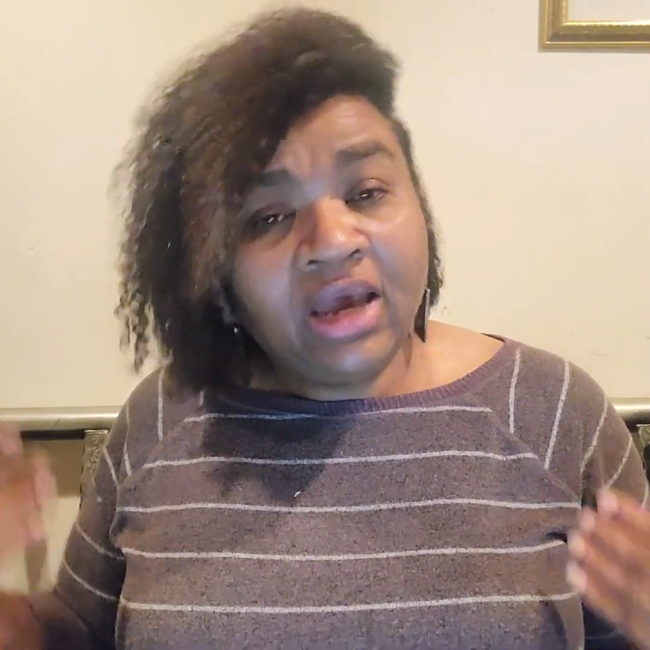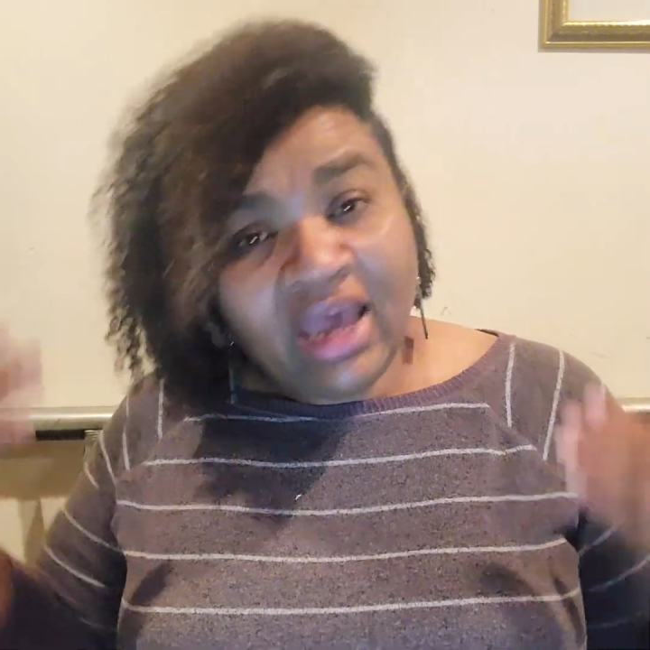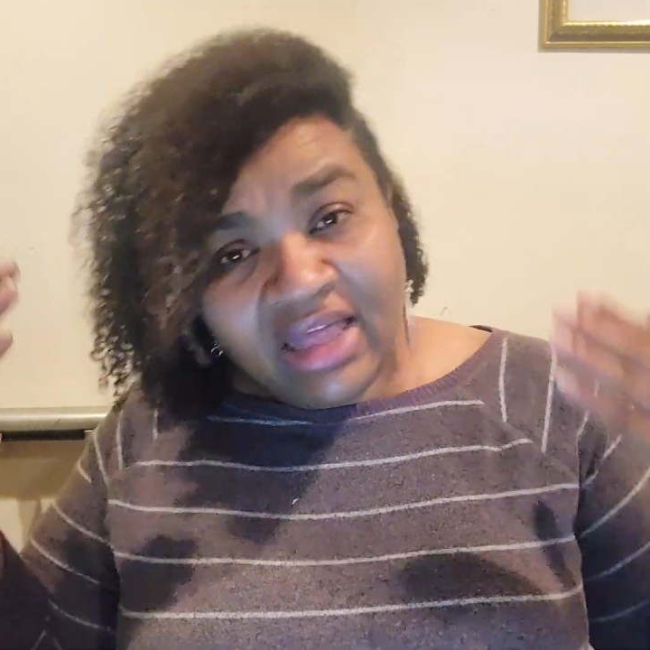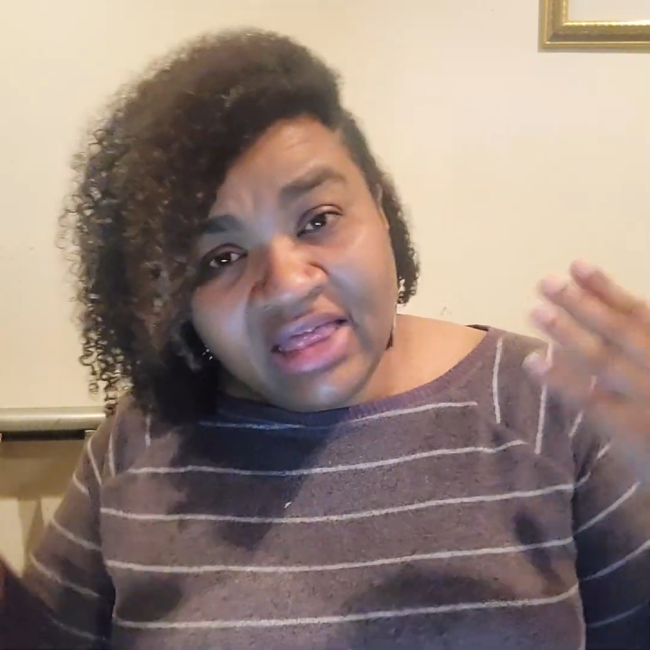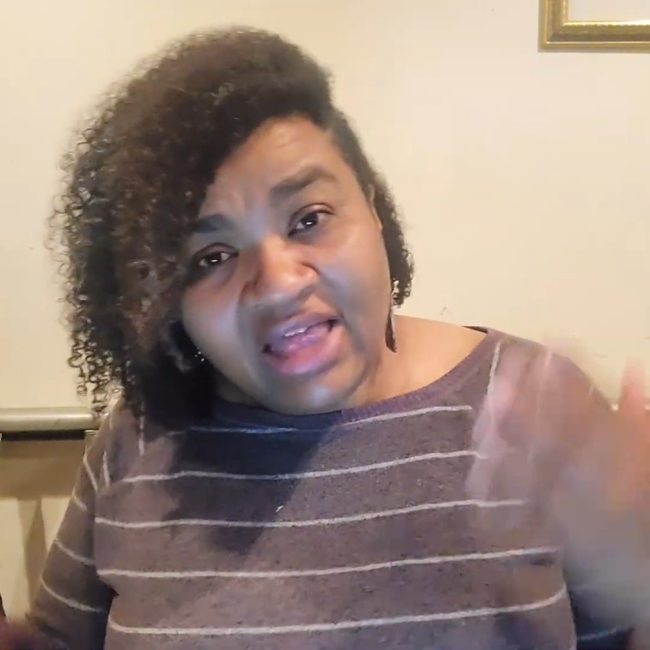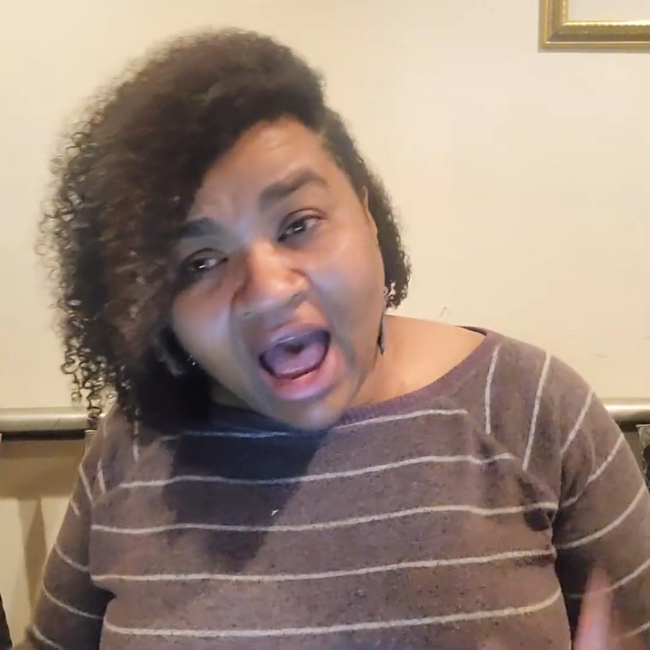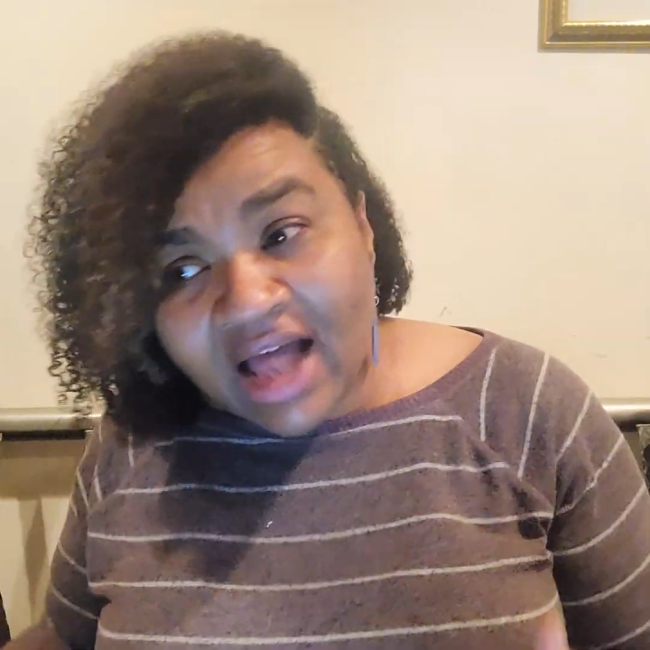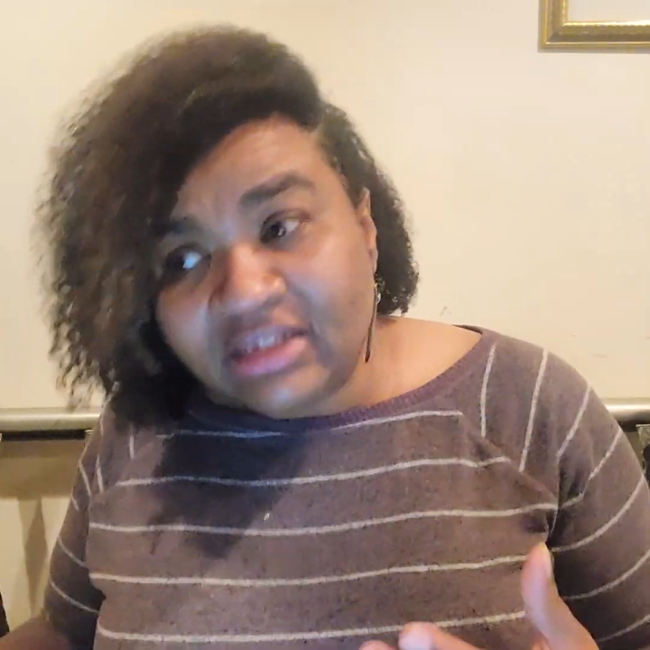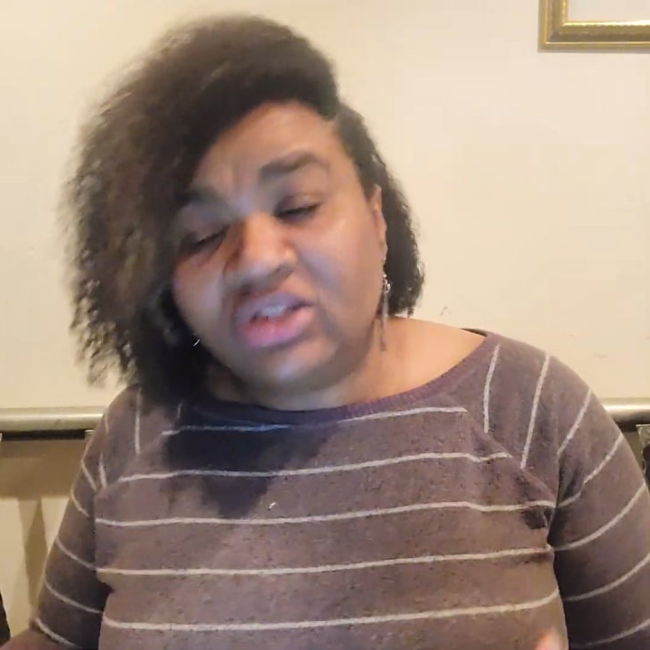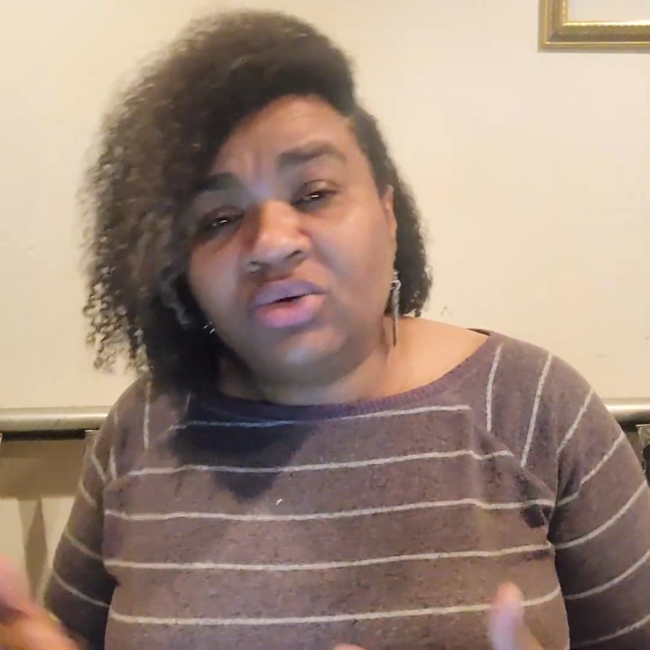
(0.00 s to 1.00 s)
And
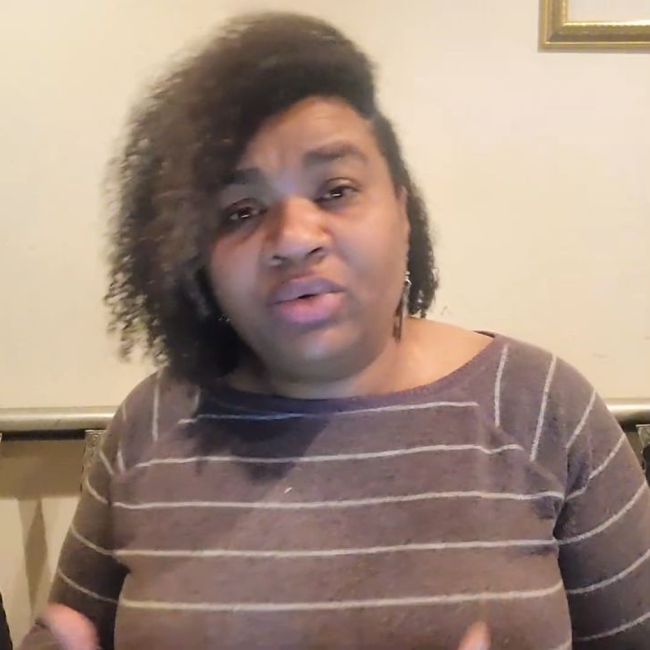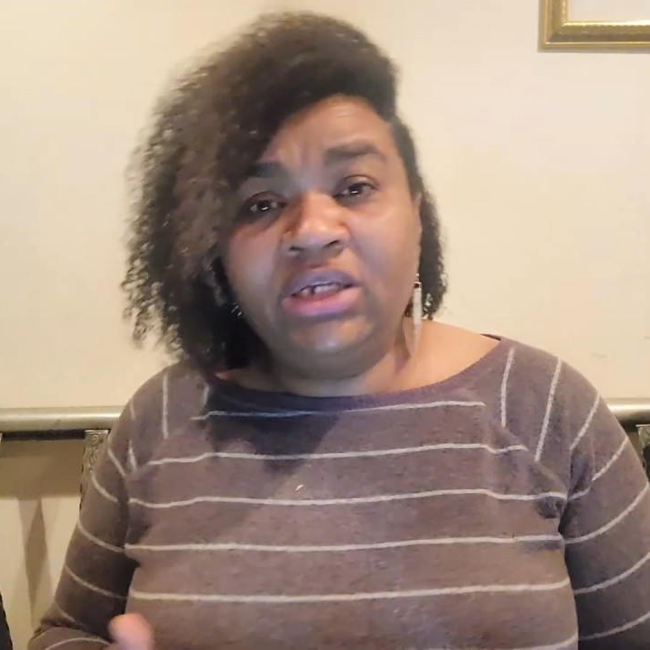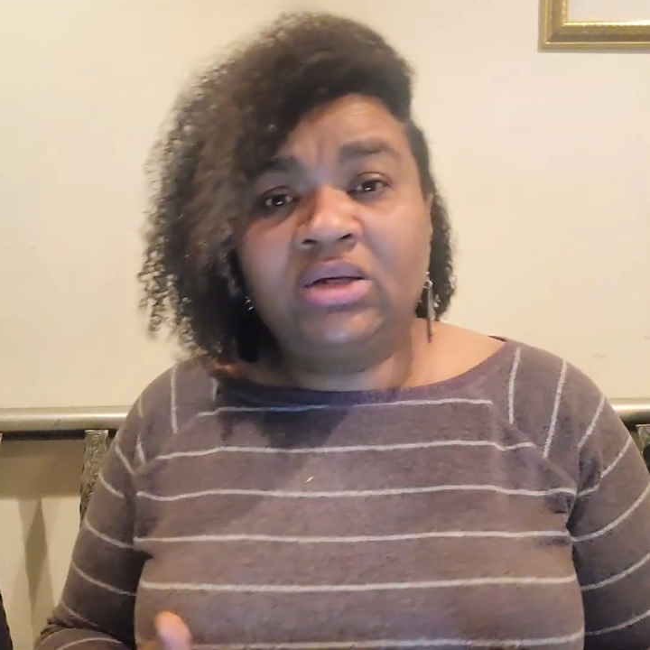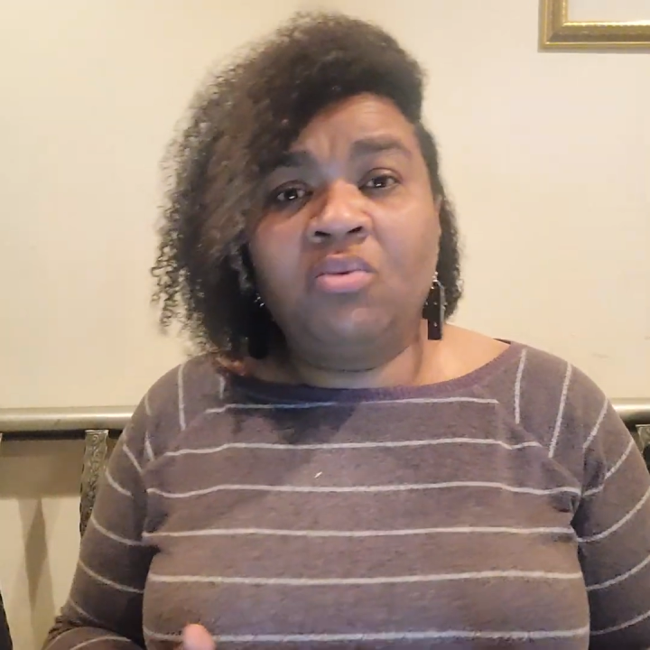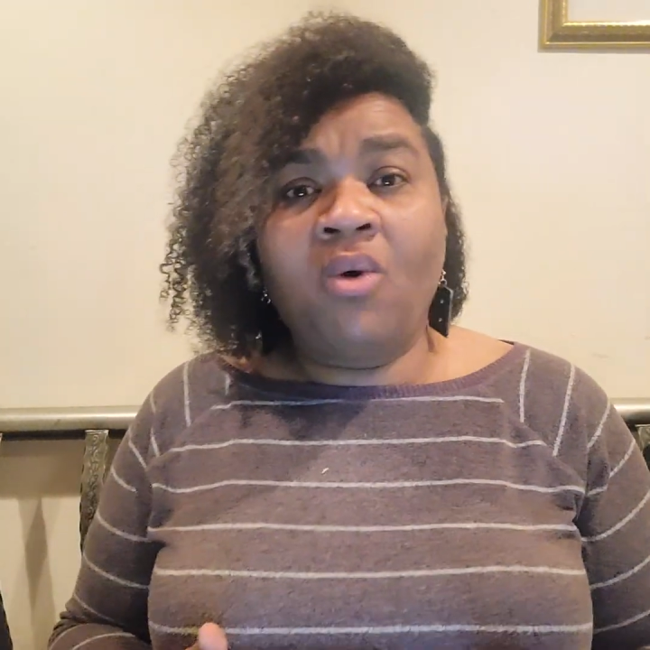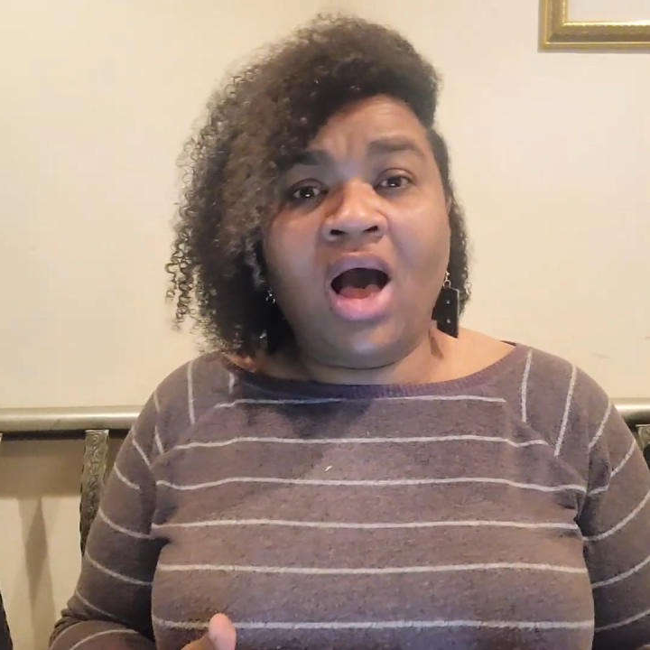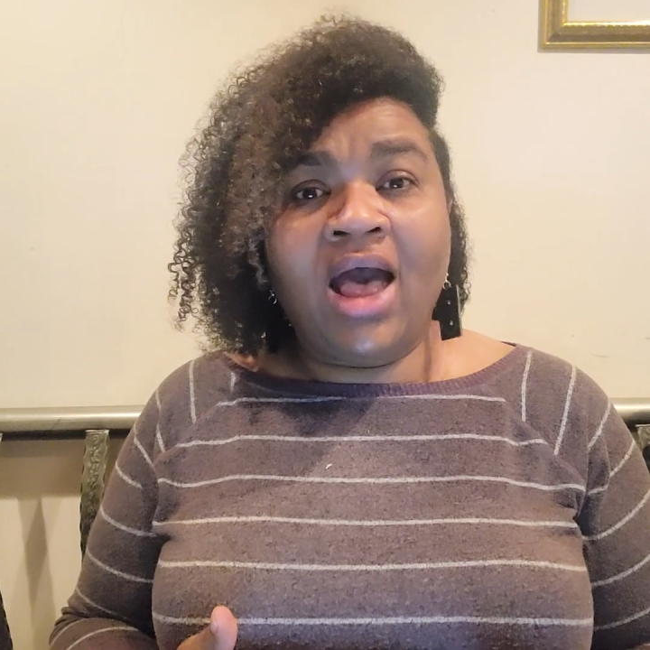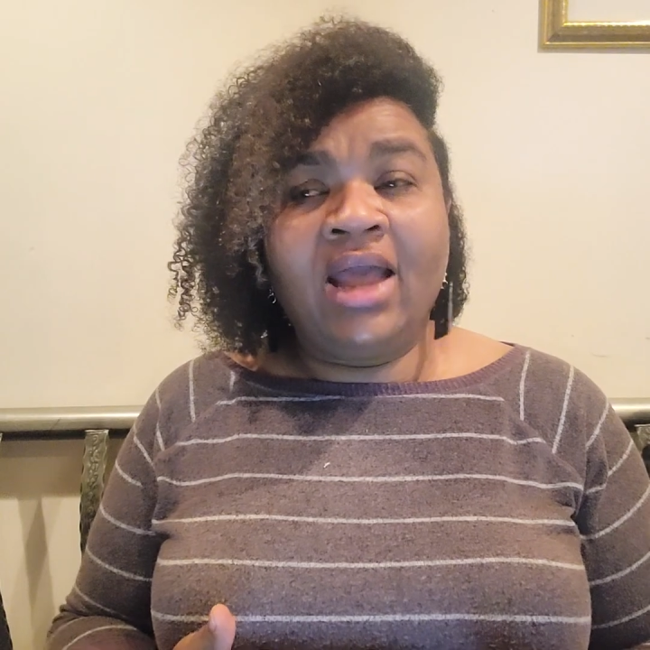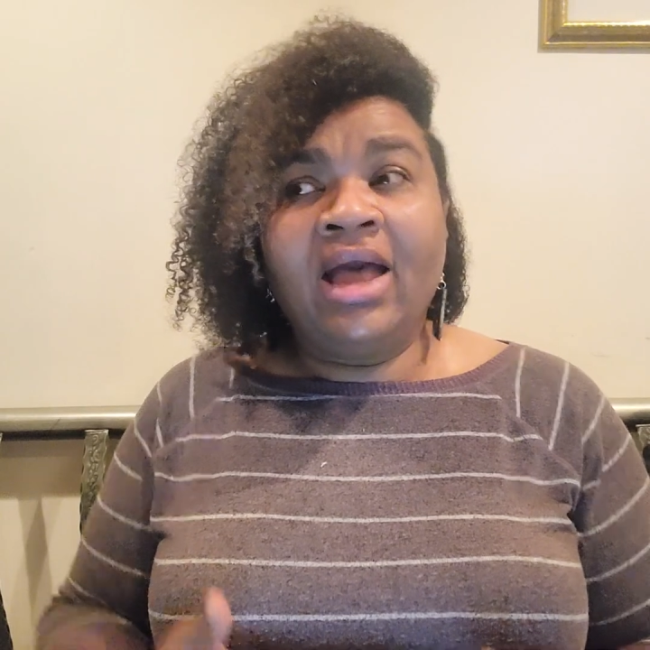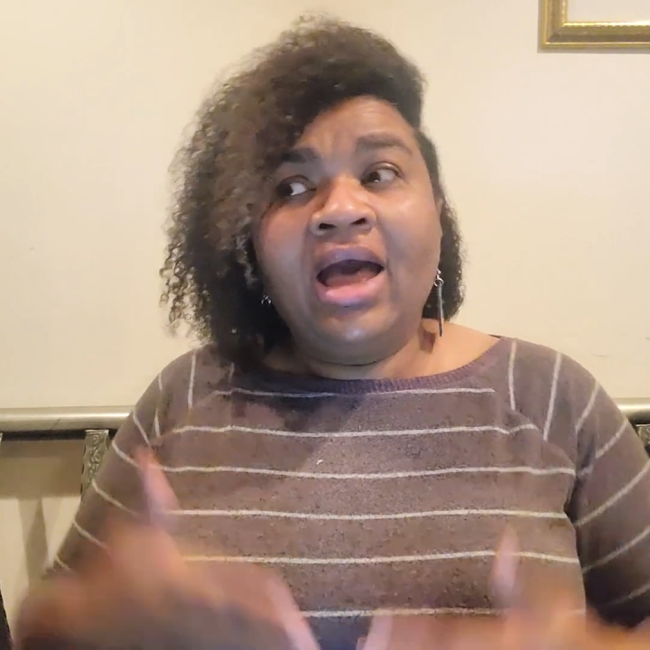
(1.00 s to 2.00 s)
that's the reason
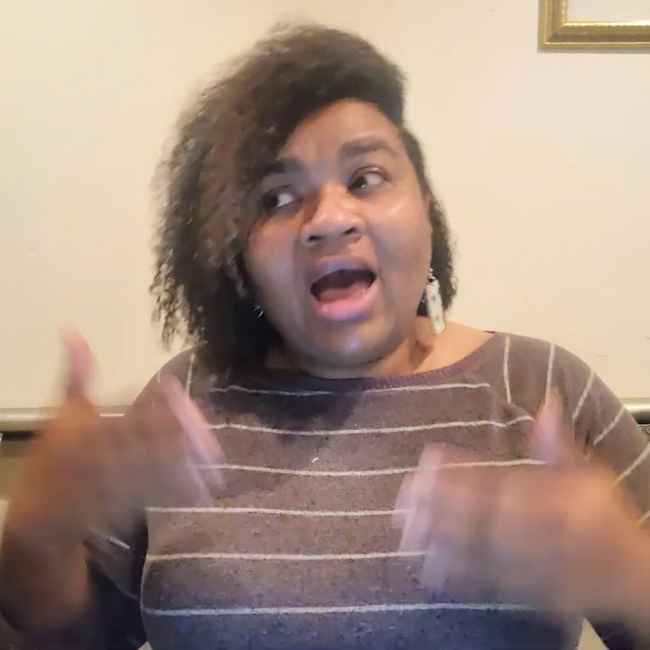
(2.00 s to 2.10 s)
why